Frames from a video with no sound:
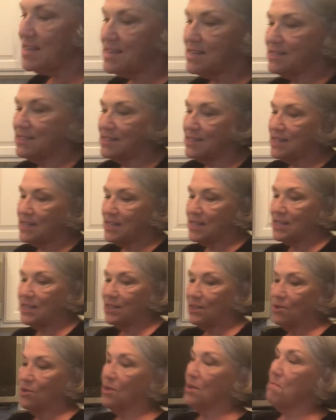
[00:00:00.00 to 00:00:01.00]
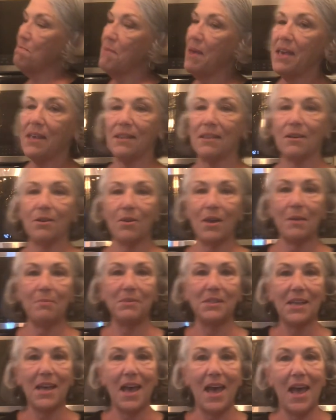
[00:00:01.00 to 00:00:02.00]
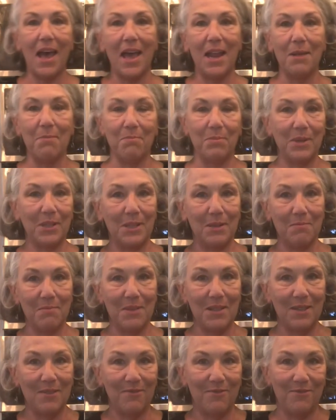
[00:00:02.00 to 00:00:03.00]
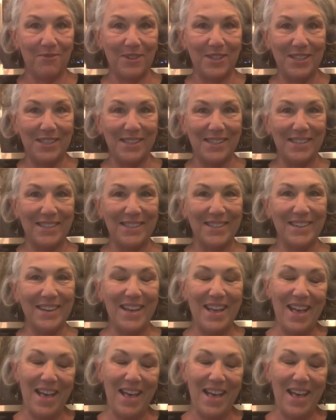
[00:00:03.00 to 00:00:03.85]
easy. You could make the crepes ahead and put them in the freezer.